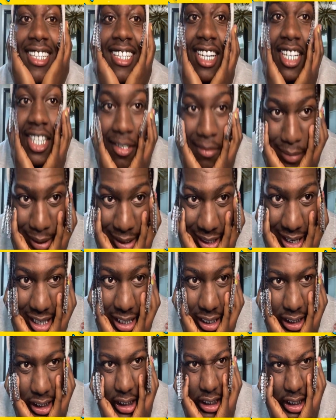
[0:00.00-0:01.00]
and they gonna be
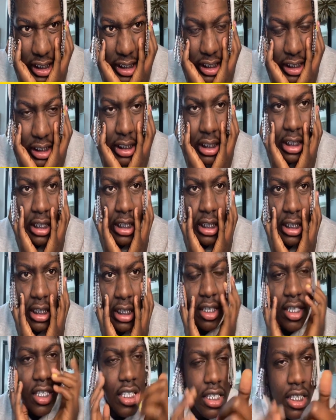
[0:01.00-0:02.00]
like, ah,
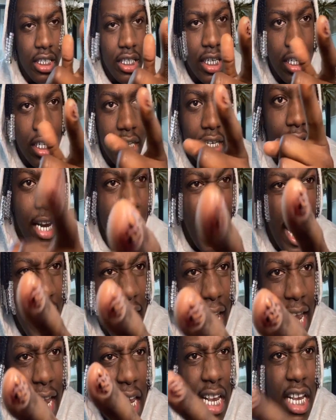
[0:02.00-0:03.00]
this nigga
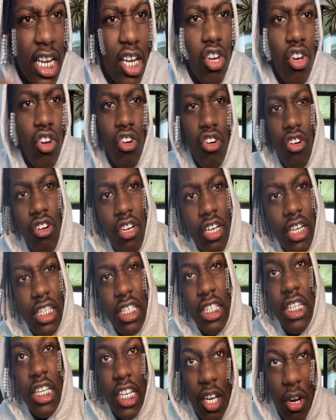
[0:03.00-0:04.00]
gay, or
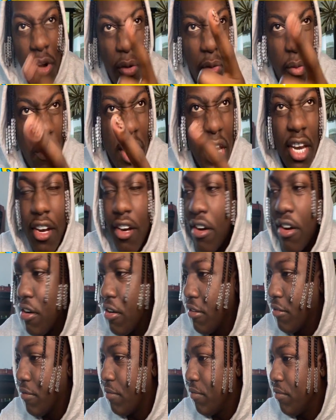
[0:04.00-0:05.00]
this nigga
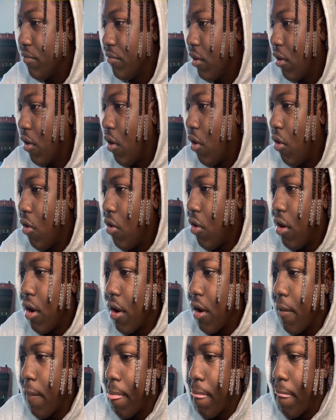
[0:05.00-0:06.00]
weird,
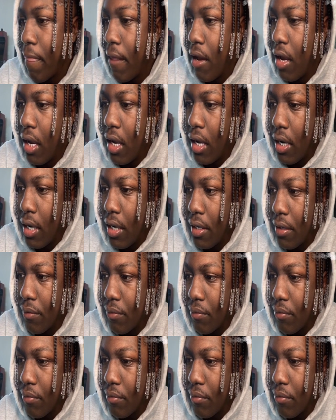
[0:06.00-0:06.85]
or uh,